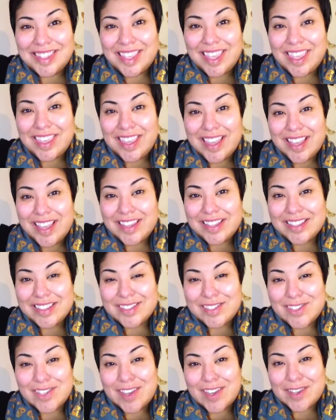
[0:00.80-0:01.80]
Hey
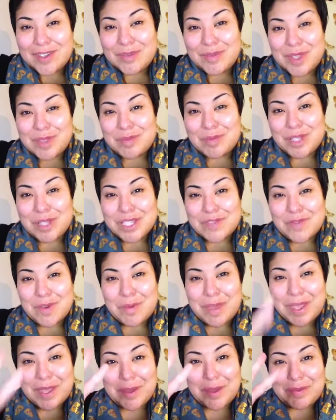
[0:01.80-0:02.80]
guys, Jen with
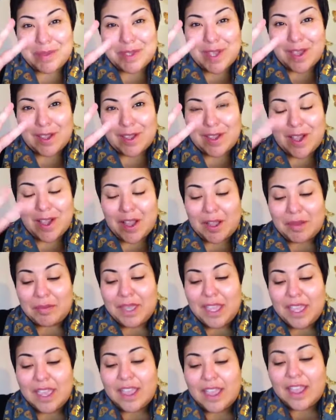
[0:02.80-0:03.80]
blissfulmakeup.com.
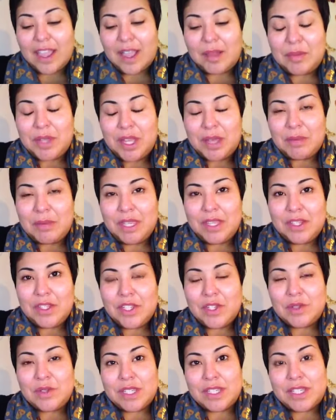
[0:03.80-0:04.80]
I'm coming
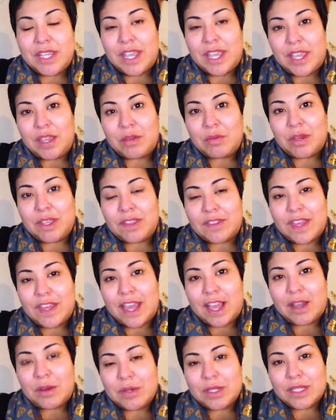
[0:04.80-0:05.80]
to you today
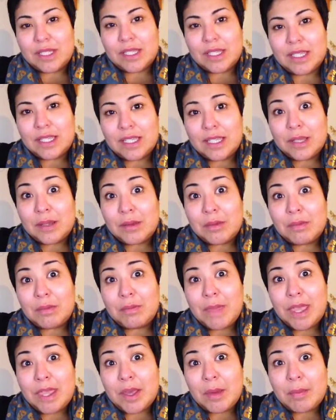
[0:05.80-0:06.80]
without
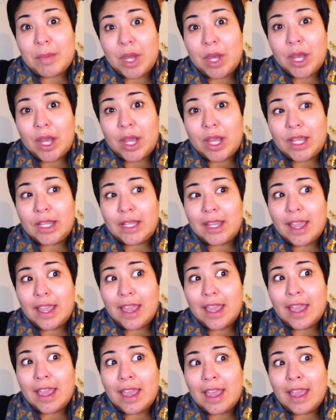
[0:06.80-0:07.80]
makeup on.
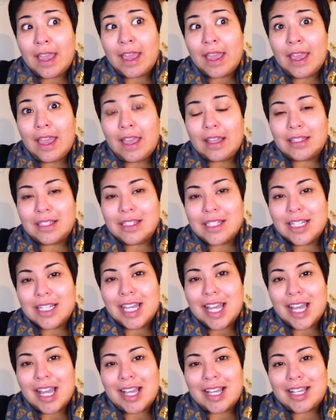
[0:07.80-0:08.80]

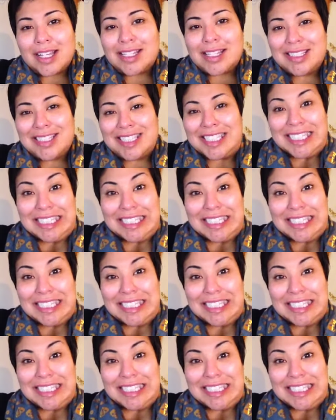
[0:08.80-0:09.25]
Uh,